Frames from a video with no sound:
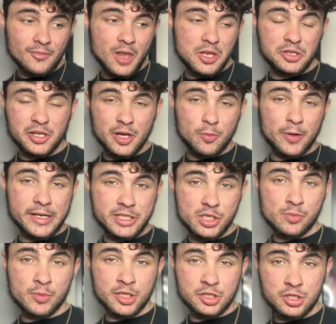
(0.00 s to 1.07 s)
you get way too
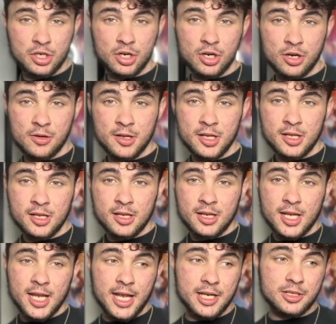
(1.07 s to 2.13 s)
much curl
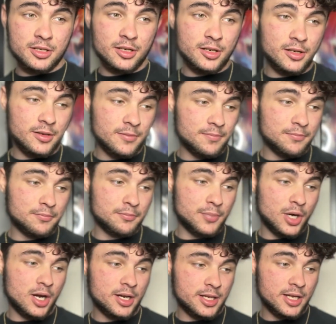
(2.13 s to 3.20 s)
and your
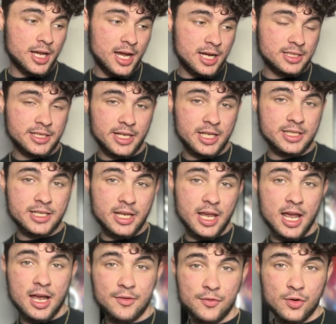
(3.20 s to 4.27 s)
body acts like it's like
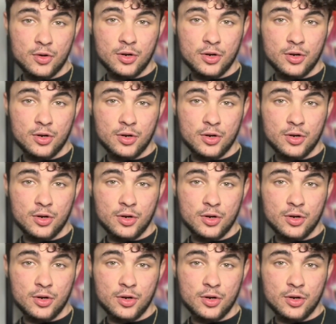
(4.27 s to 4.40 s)
afro